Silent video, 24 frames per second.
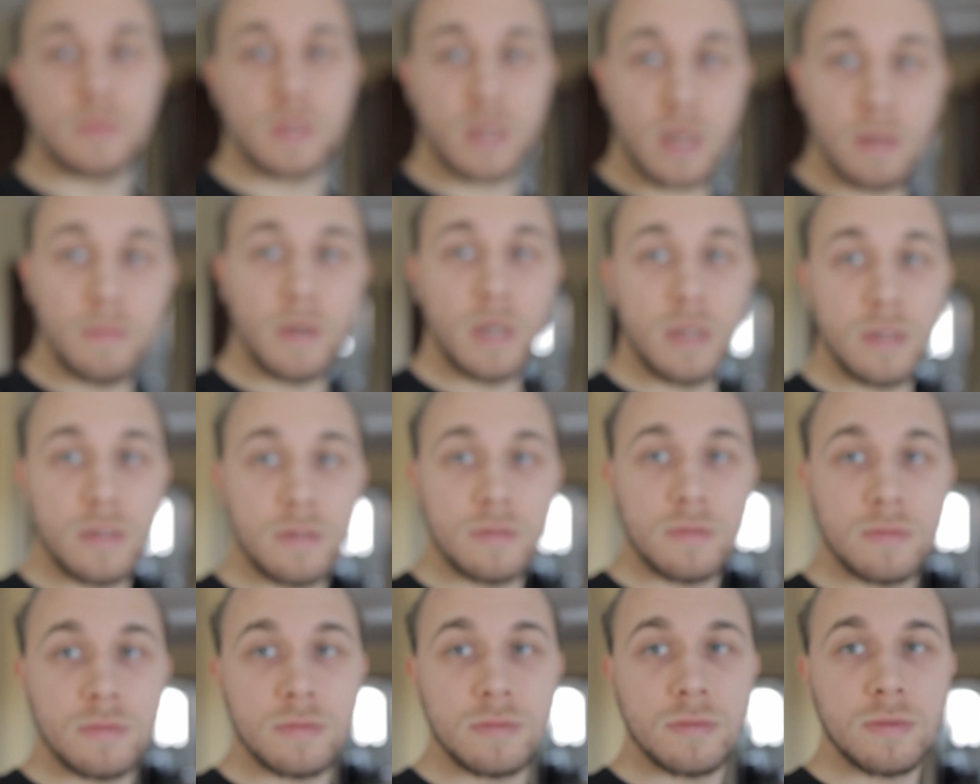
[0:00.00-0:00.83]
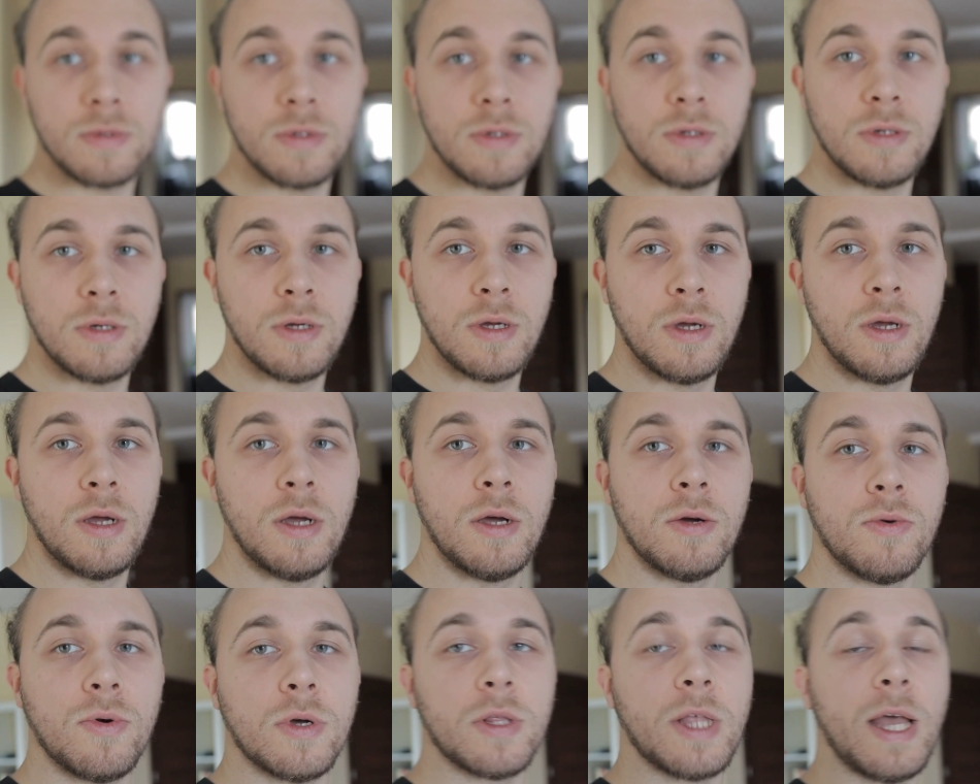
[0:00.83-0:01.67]
come on,
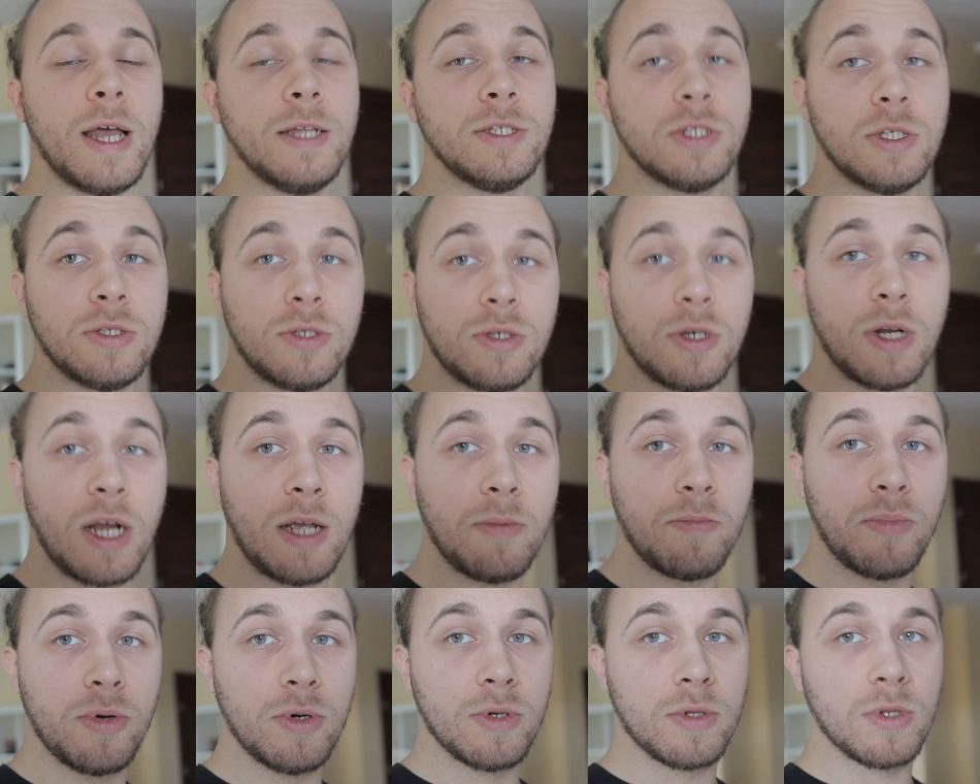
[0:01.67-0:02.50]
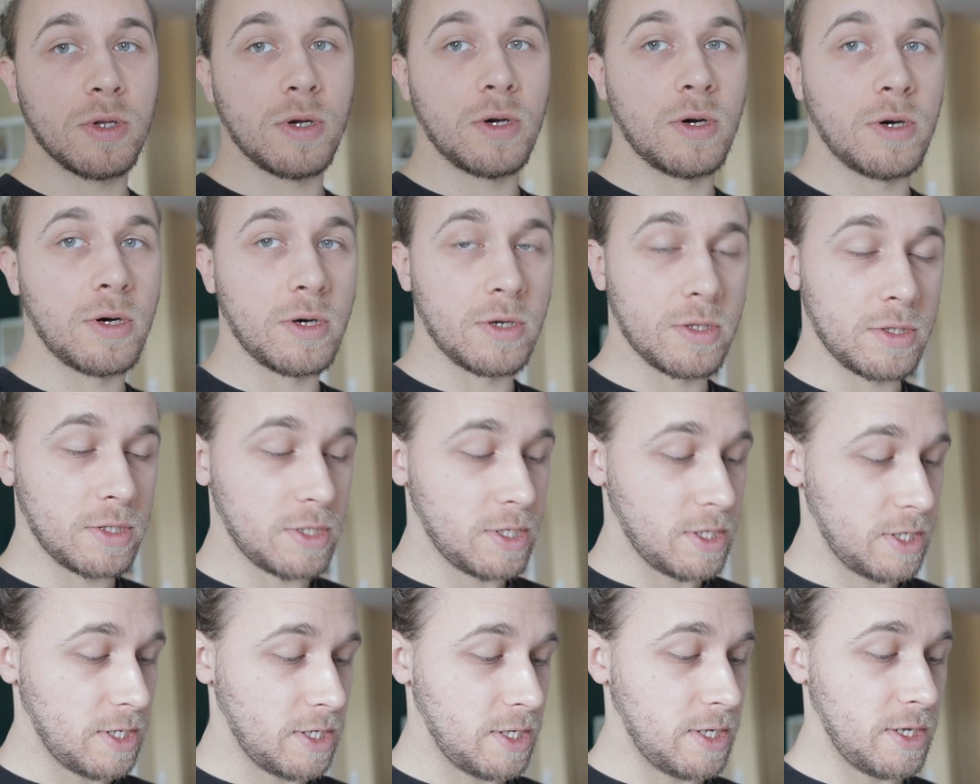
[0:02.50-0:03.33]
what engine should I put on
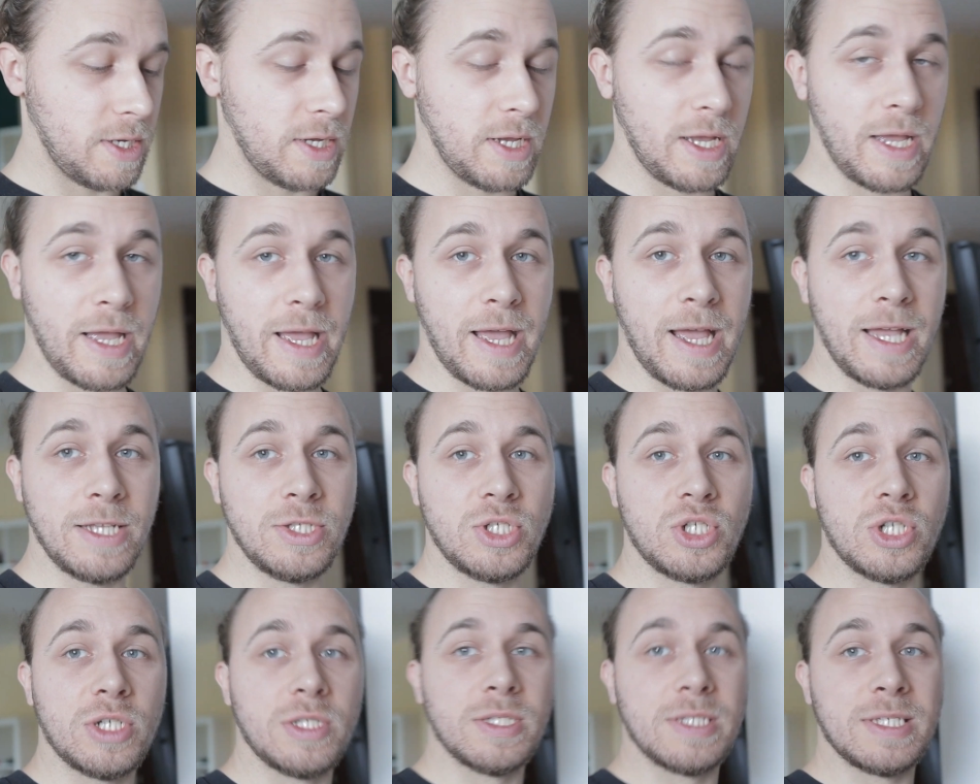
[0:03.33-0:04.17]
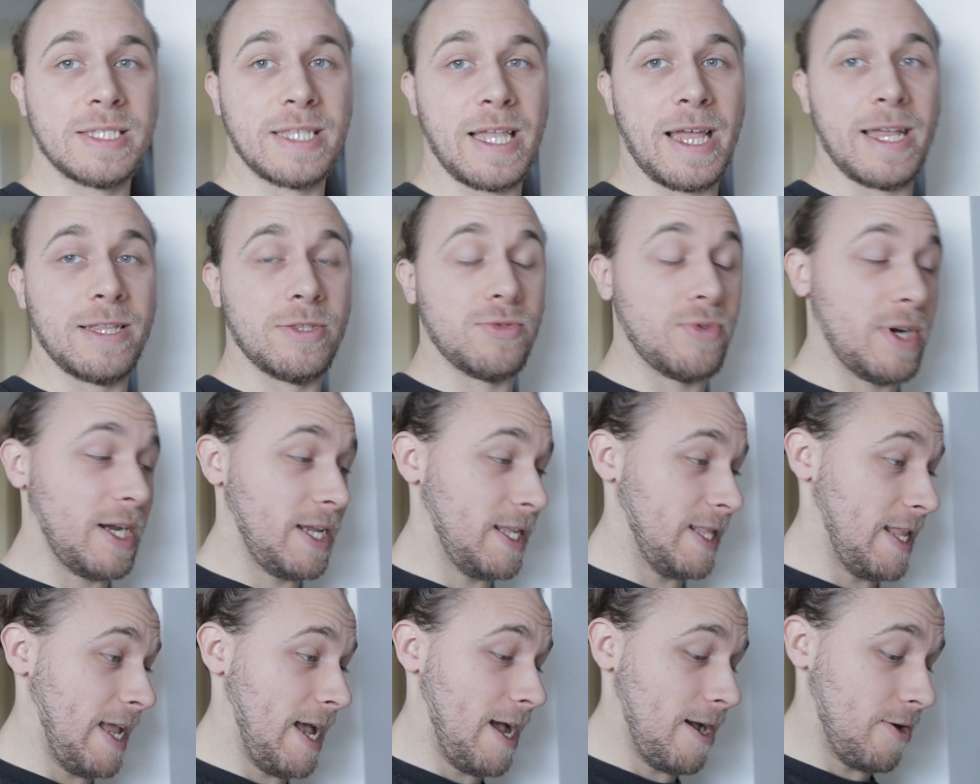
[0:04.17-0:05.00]
the engine stand
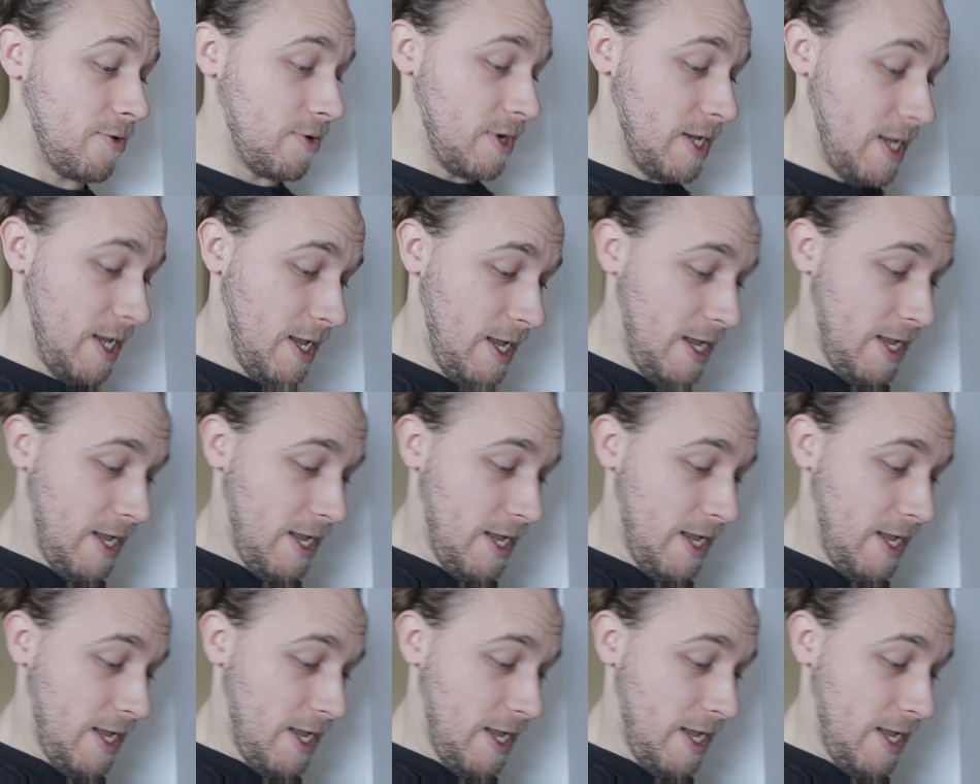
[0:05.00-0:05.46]
right now?